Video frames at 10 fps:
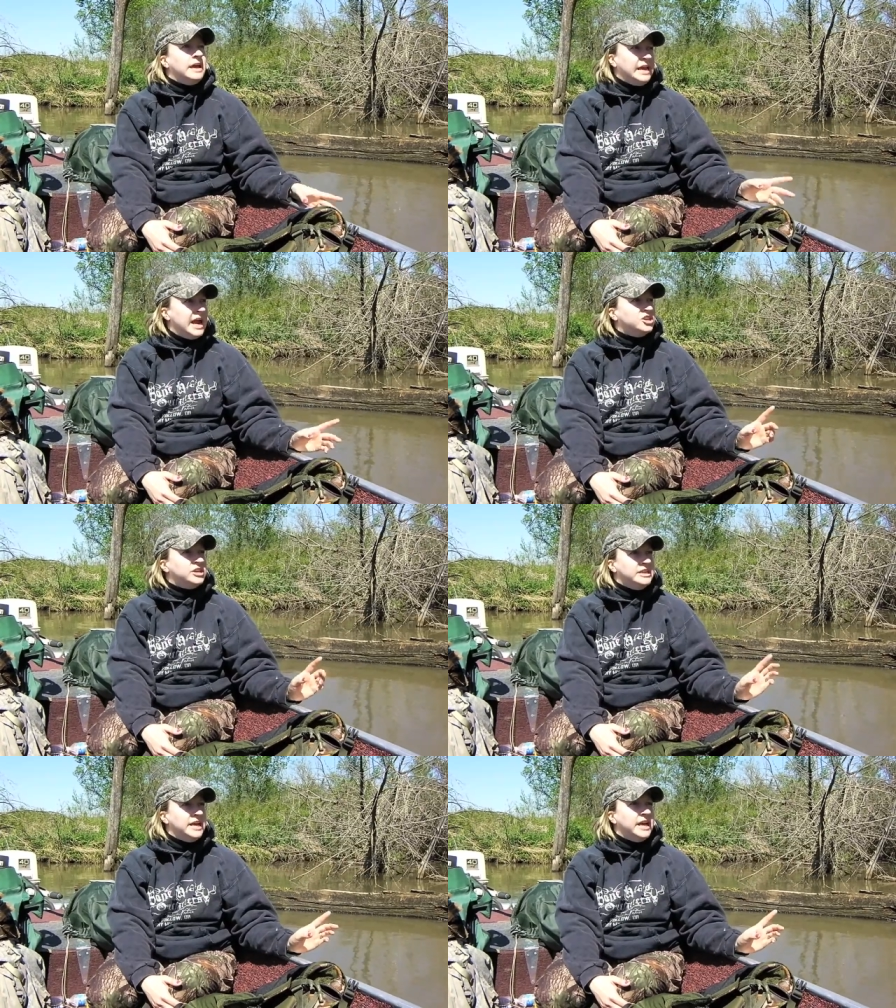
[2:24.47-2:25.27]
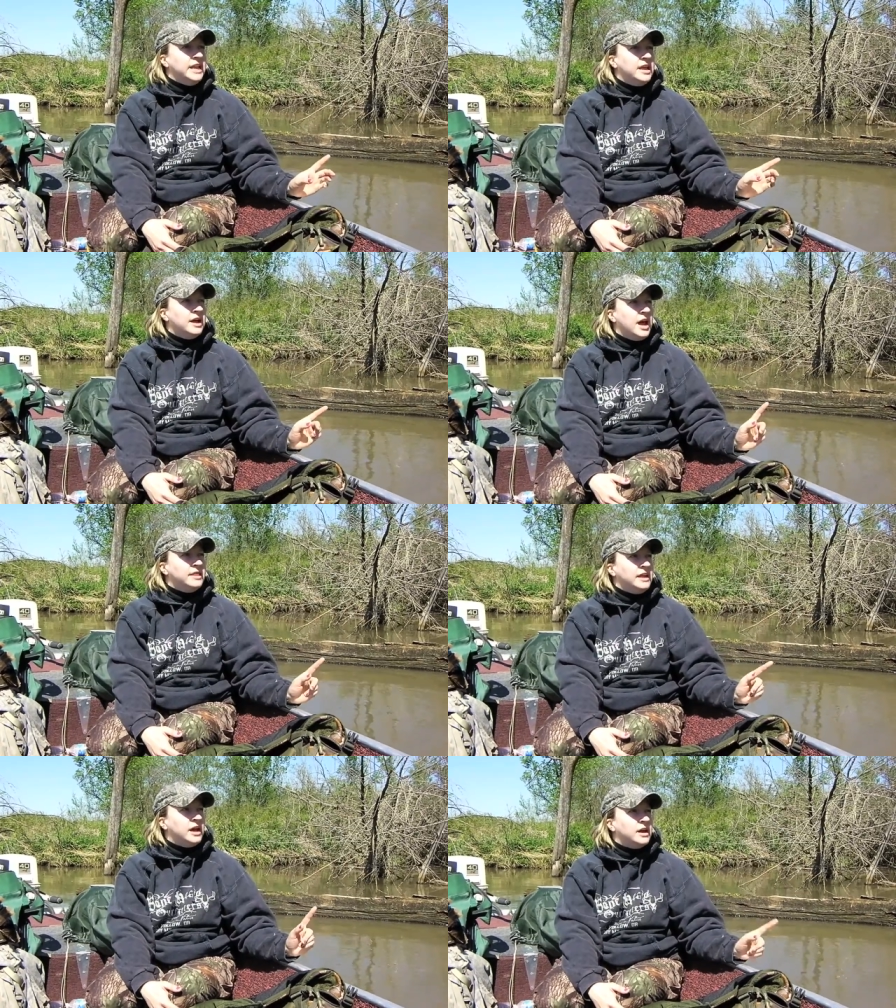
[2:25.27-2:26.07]
He actually did, I
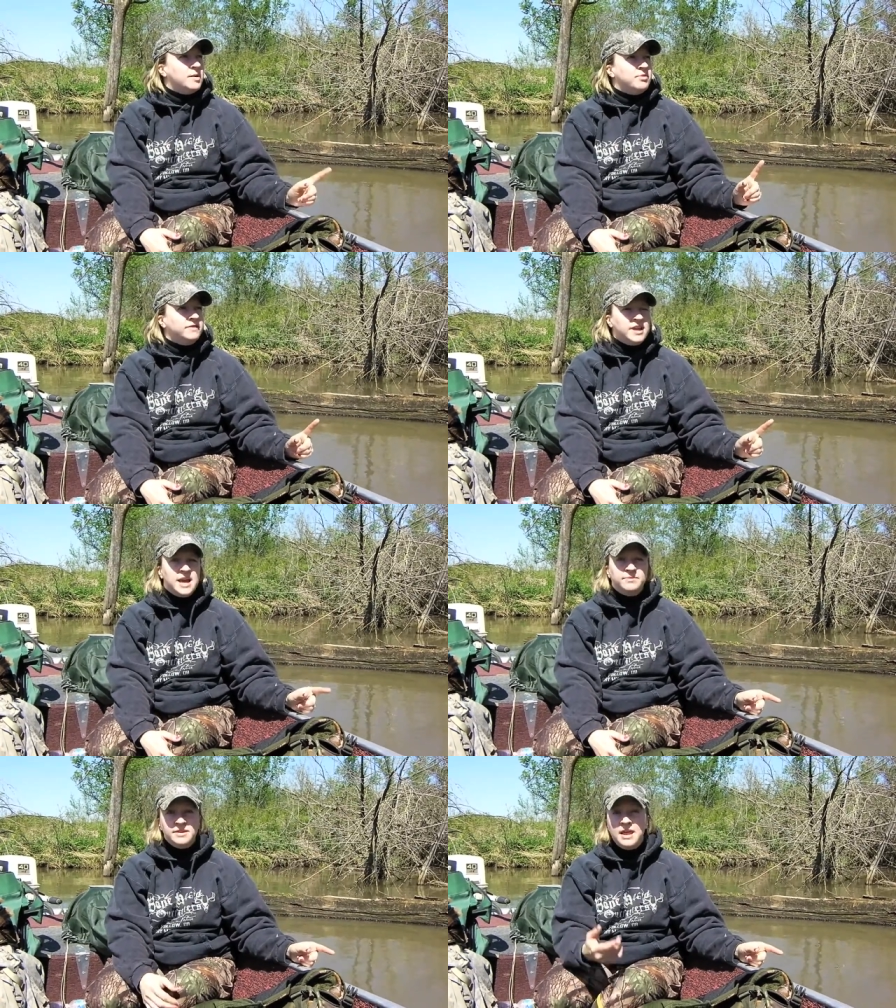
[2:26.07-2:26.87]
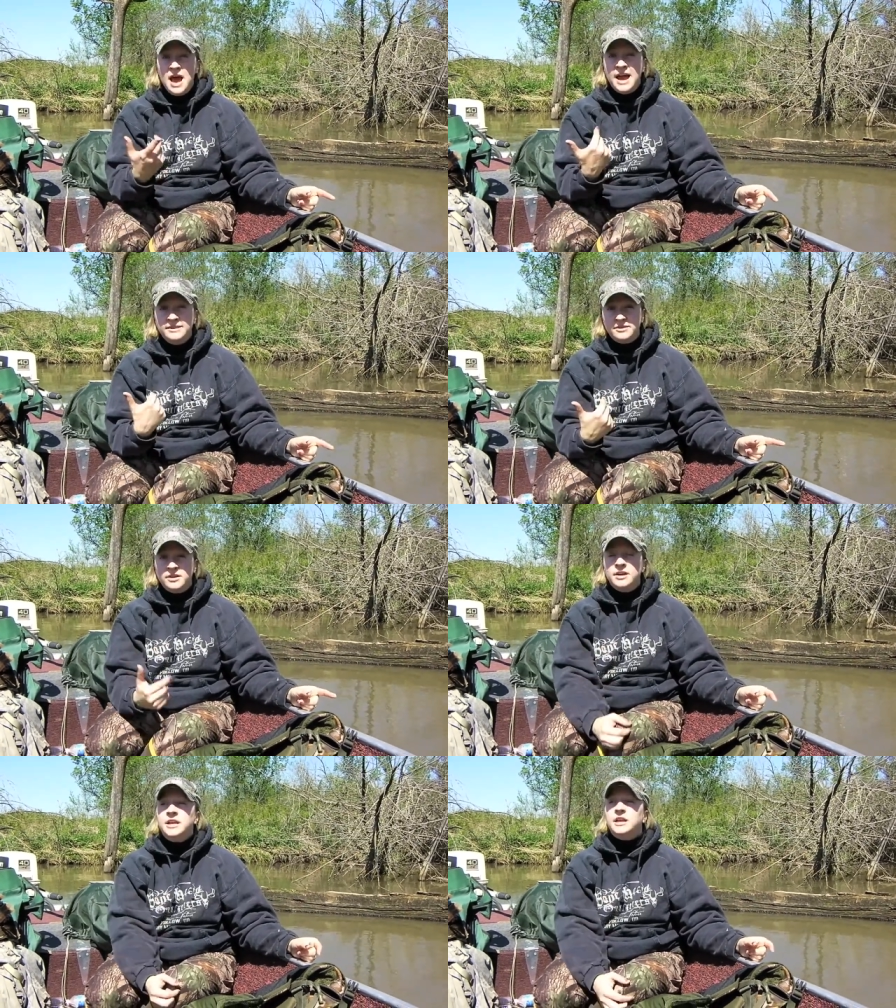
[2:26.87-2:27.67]
think, a couple of times, and then I
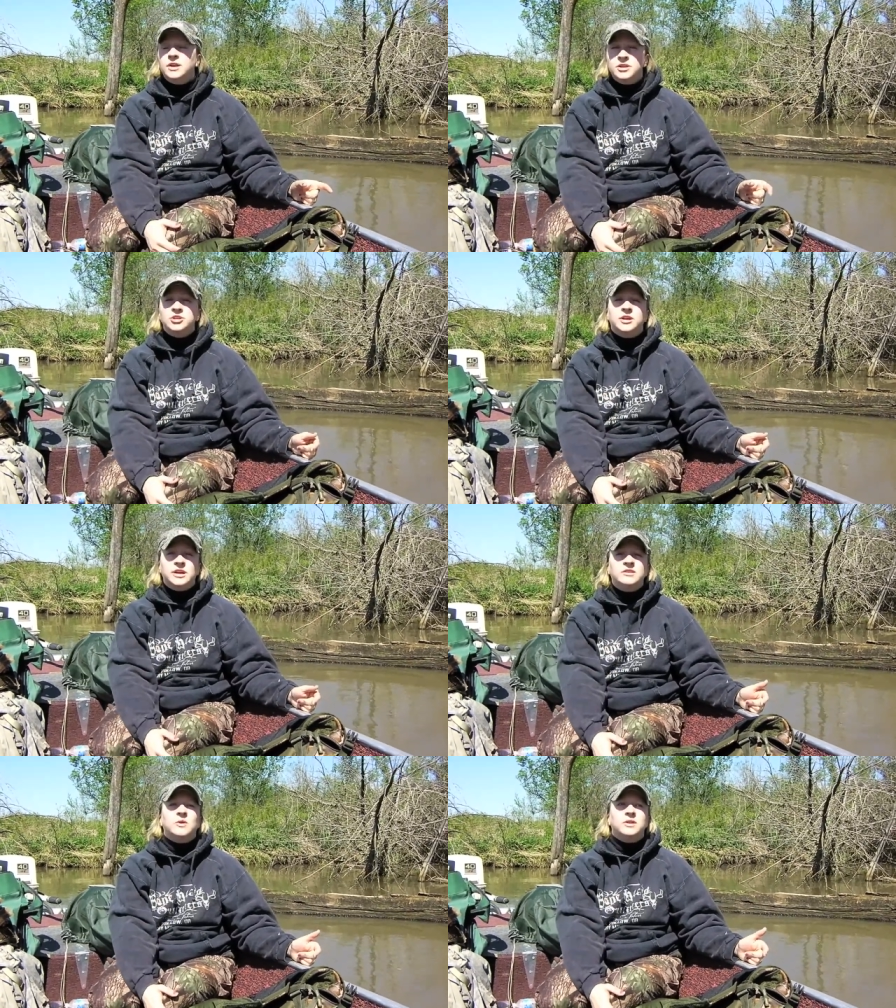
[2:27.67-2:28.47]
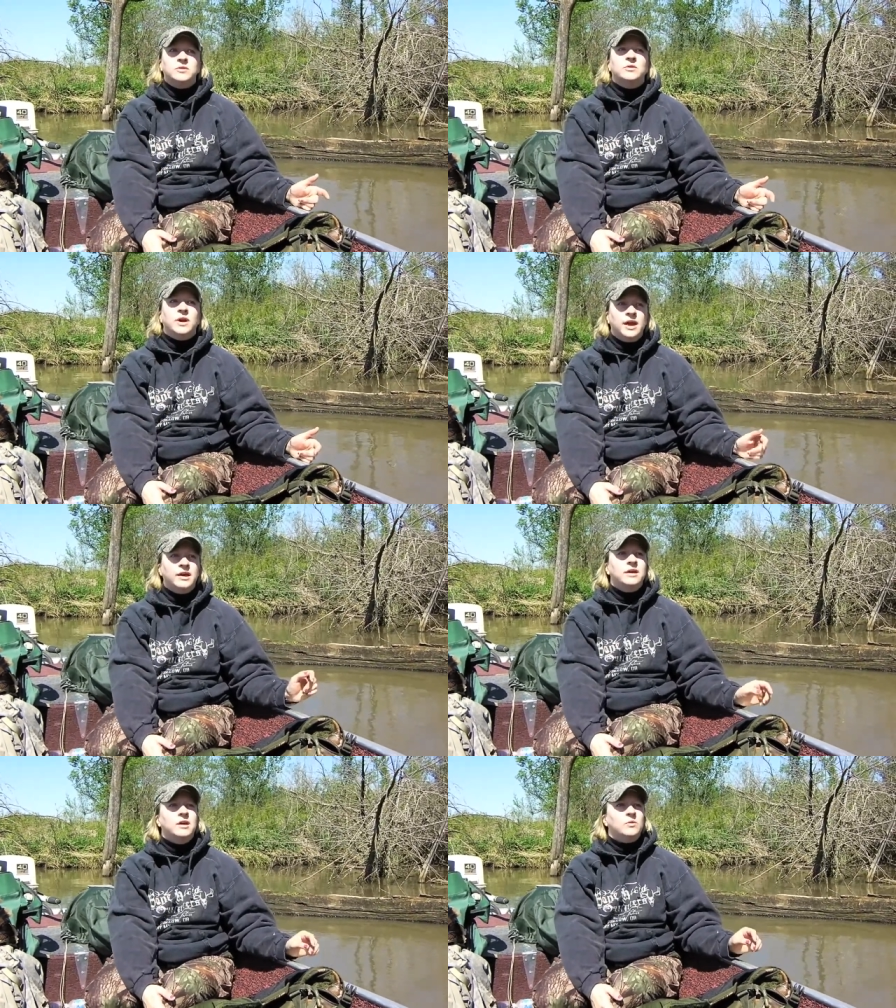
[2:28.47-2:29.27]
started hearing the turkey, so I knew,
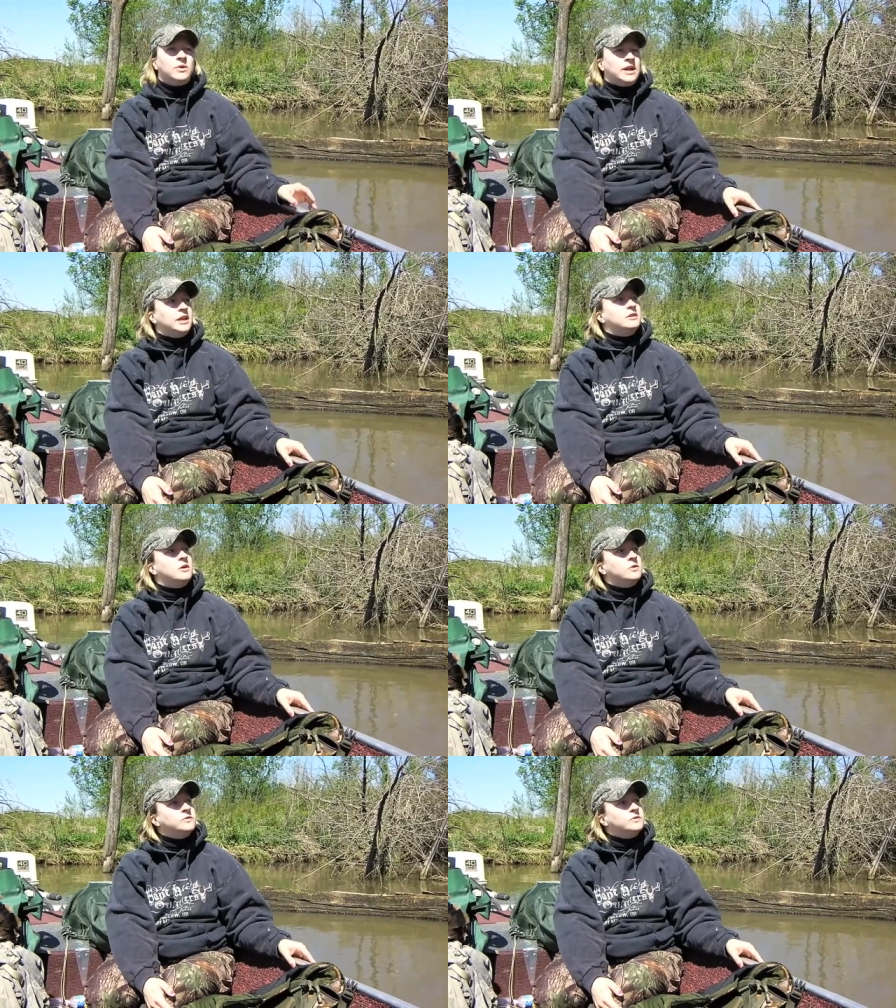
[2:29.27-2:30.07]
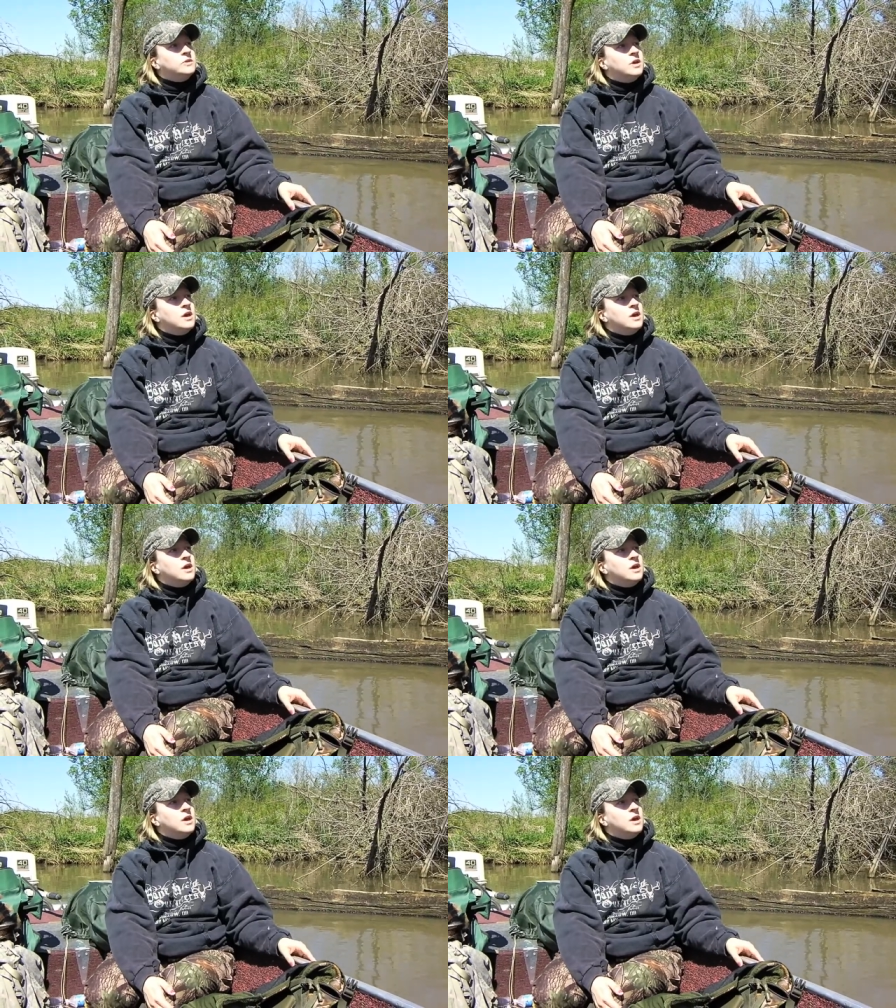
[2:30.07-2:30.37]
okay, we're getting close.